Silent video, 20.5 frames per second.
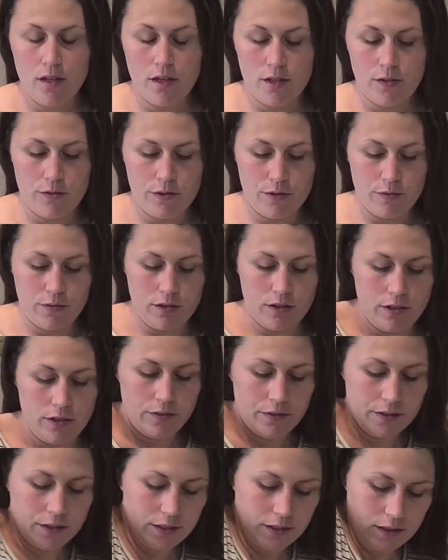So what you want
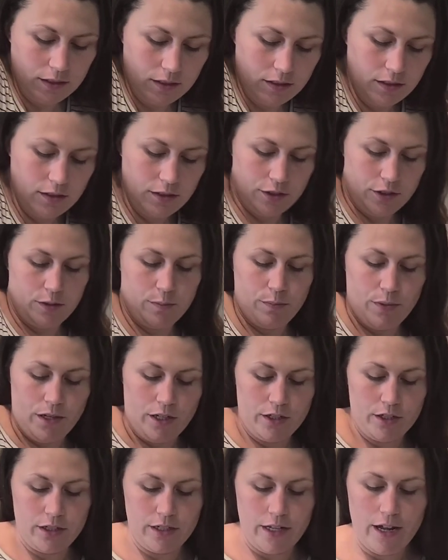is just
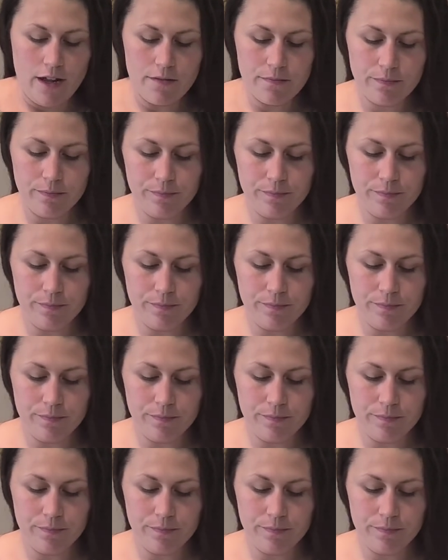punch down,